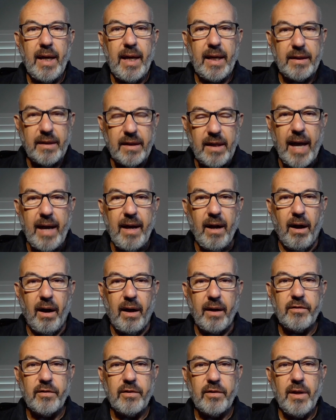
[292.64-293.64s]
at
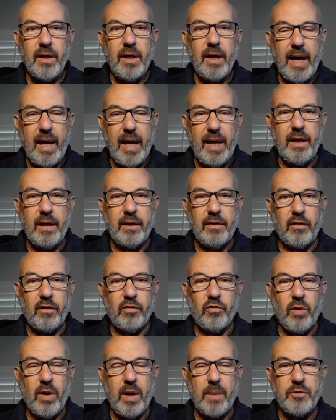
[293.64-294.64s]
chaos and at
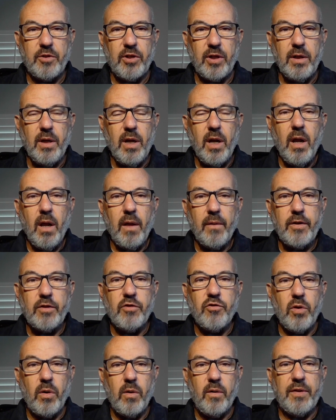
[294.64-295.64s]
disruption, the
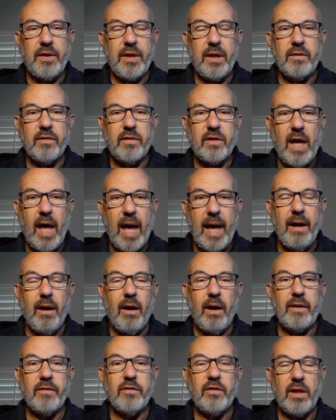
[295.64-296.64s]
truth is
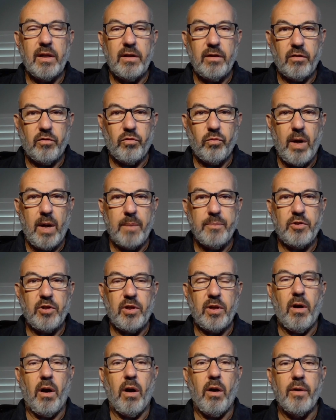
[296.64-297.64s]
chaos and
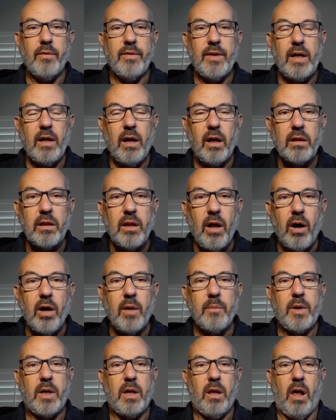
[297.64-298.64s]
disruption are the
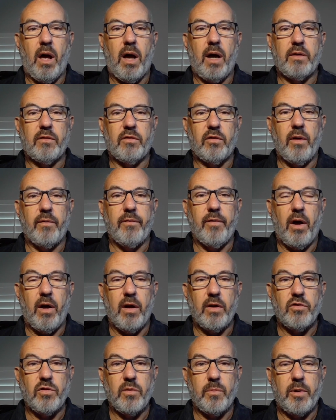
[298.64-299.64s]
alarm clocks of
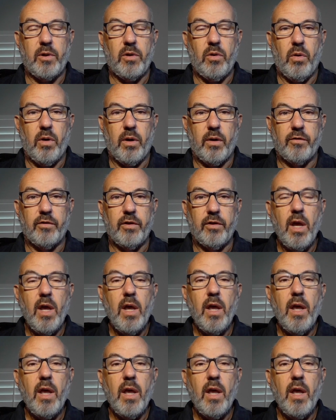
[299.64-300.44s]
entrepreneurs.